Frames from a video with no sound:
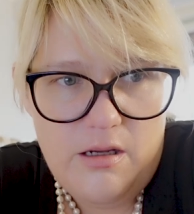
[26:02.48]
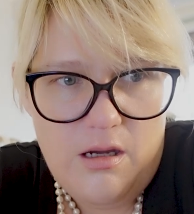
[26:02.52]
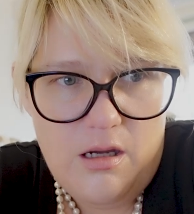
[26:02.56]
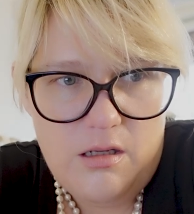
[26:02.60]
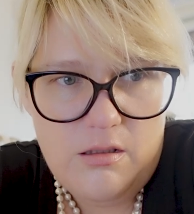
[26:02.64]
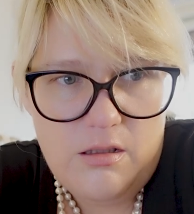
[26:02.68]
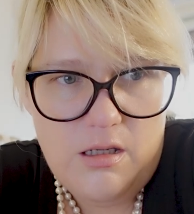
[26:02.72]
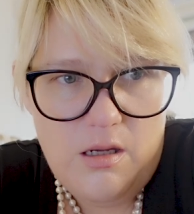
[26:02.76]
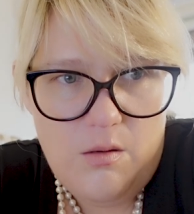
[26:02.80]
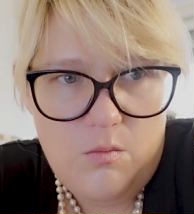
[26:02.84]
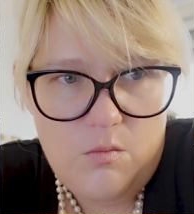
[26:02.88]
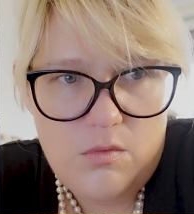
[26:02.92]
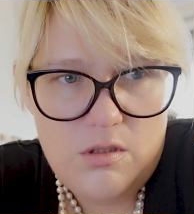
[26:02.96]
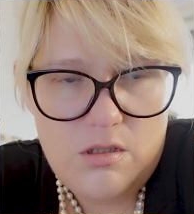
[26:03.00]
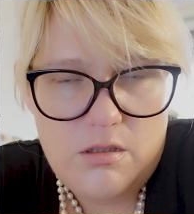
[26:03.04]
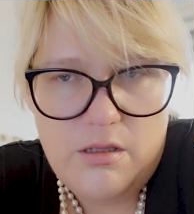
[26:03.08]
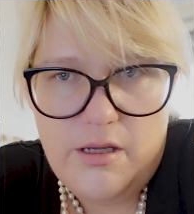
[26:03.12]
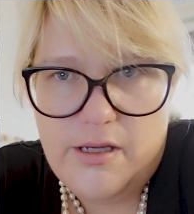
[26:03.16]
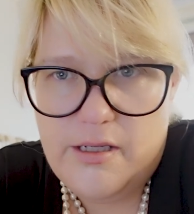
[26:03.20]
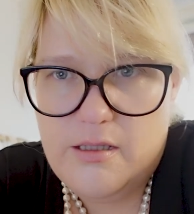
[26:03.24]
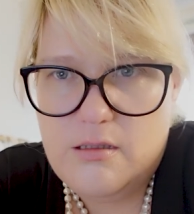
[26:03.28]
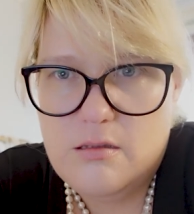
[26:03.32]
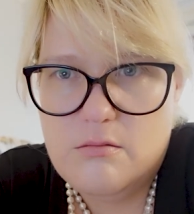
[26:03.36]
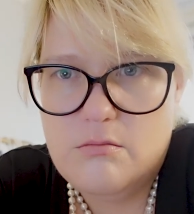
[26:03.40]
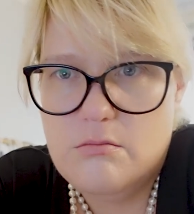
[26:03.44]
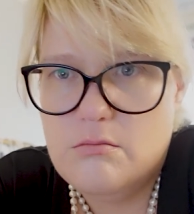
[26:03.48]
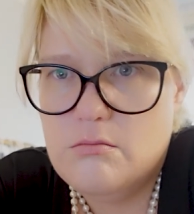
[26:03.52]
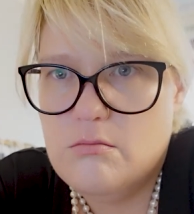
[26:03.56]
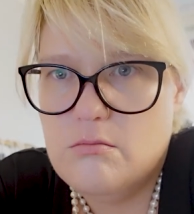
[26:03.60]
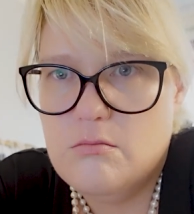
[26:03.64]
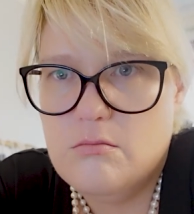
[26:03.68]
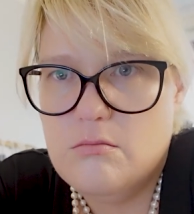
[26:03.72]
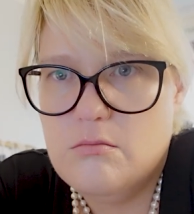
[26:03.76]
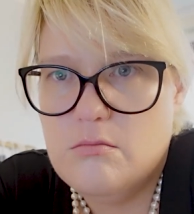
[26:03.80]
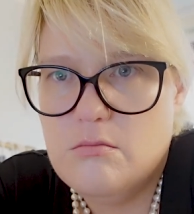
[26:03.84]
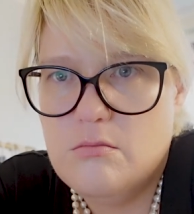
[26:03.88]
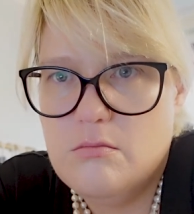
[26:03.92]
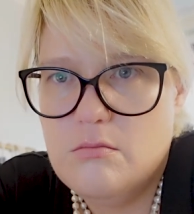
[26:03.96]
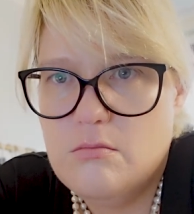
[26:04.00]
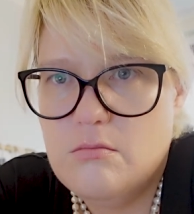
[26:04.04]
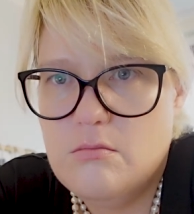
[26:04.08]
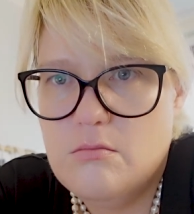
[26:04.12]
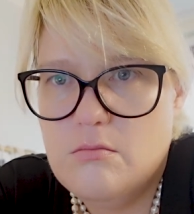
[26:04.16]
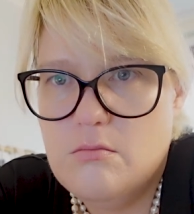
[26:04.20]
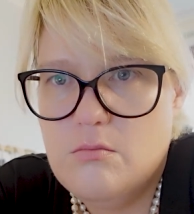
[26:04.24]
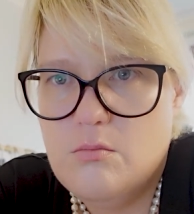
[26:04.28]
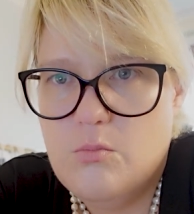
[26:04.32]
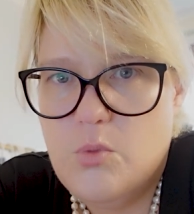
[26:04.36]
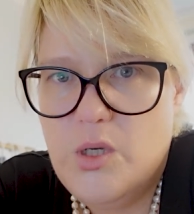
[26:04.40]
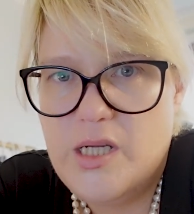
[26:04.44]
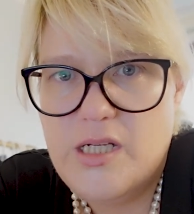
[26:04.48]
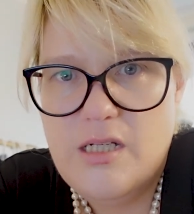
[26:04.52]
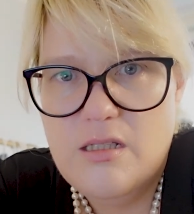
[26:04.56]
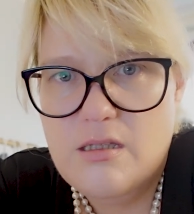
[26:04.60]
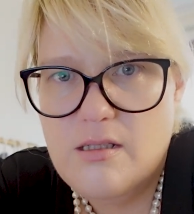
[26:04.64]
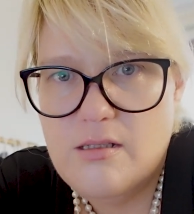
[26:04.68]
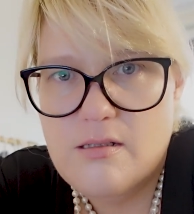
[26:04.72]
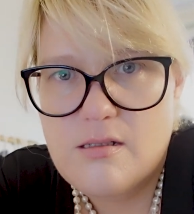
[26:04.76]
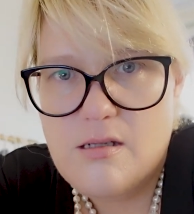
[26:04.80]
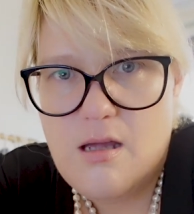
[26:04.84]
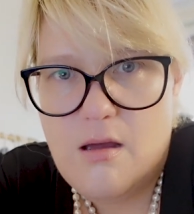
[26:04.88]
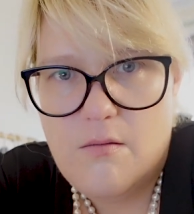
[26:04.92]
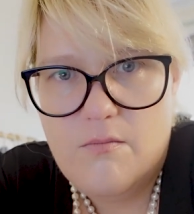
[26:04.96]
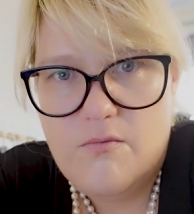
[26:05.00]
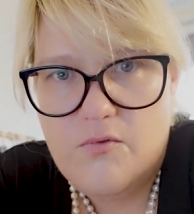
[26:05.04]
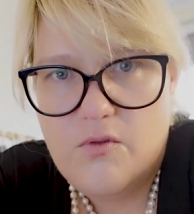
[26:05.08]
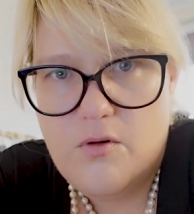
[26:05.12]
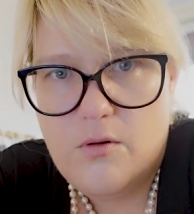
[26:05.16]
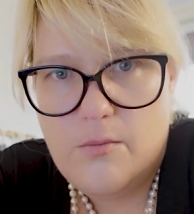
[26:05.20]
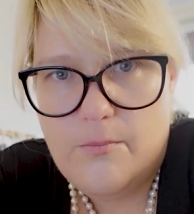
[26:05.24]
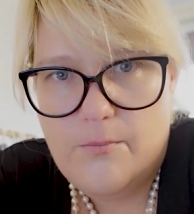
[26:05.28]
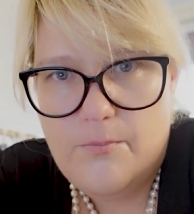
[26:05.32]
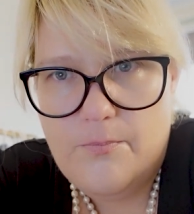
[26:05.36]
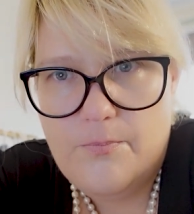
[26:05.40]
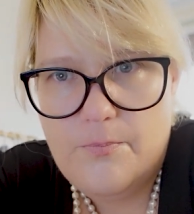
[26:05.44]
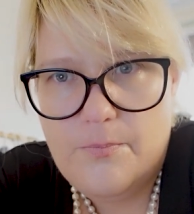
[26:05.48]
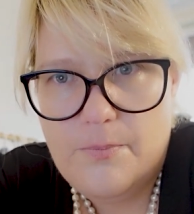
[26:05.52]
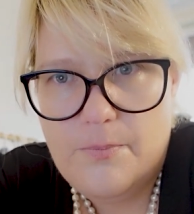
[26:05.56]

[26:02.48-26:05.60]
done and was like, where did this come from?